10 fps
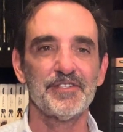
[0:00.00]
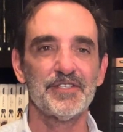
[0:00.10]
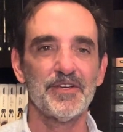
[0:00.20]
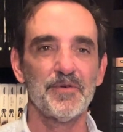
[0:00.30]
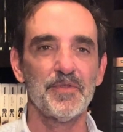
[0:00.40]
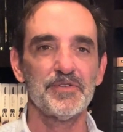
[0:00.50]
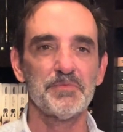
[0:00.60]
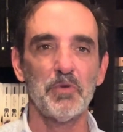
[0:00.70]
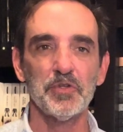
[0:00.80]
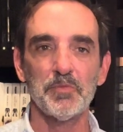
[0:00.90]
And so
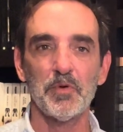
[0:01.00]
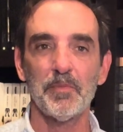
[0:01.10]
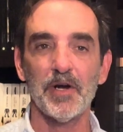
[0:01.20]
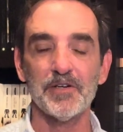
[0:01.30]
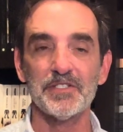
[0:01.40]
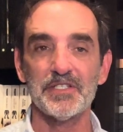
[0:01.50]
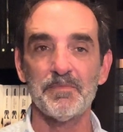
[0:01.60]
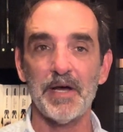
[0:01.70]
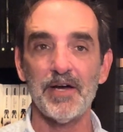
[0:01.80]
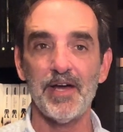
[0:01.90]
there's multiple parts
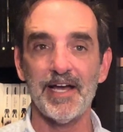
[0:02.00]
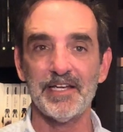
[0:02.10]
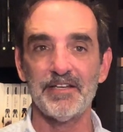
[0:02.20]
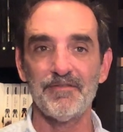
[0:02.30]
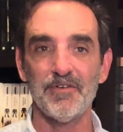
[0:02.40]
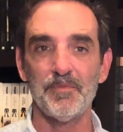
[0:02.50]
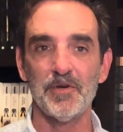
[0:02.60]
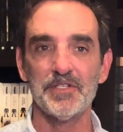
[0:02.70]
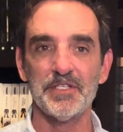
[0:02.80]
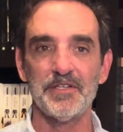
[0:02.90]
to biohacking for a
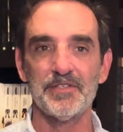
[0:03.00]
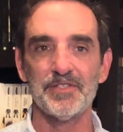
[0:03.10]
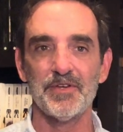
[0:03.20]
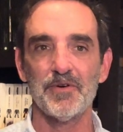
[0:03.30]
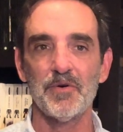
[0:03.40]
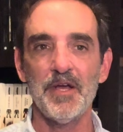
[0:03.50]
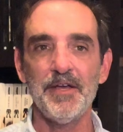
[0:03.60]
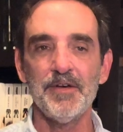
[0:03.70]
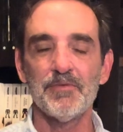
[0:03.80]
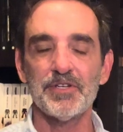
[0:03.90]
person. And so
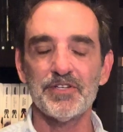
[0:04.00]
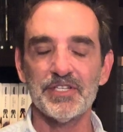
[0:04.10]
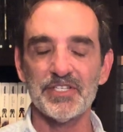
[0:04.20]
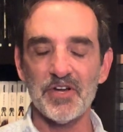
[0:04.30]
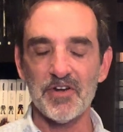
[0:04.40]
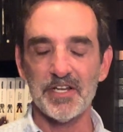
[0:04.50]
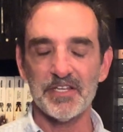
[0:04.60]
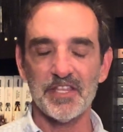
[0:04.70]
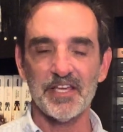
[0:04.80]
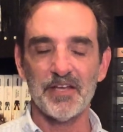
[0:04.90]
when you're just starting
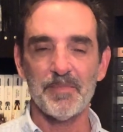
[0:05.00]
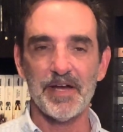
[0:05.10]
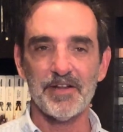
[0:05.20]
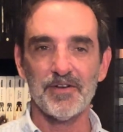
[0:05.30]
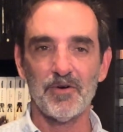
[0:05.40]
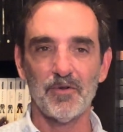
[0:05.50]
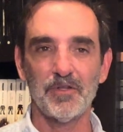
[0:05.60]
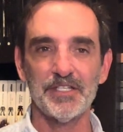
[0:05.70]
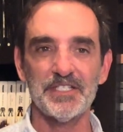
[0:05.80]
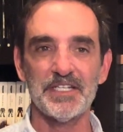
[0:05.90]
to think about it
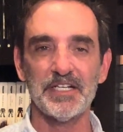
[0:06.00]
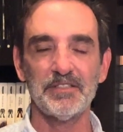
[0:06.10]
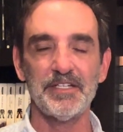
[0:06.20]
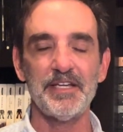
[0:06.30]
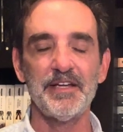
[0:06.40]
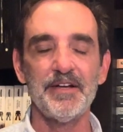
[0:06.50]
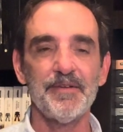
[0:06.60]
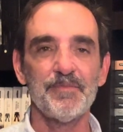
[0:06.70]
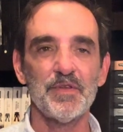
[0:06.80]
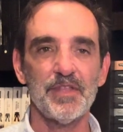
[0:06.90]
holistically,
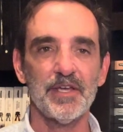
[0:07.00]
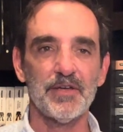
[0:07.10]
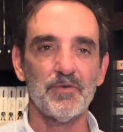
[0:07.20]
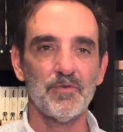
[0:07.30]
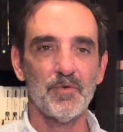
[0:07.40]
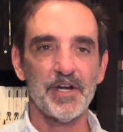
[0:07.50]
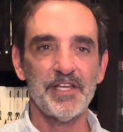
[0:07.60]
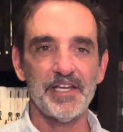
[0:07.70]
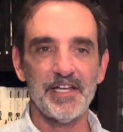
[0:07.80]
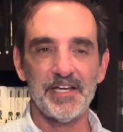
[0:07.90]
you think, what are
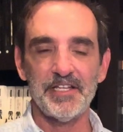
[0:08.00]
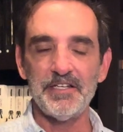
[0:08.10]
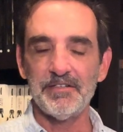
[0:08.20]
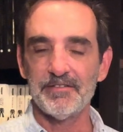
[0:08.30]
you eating?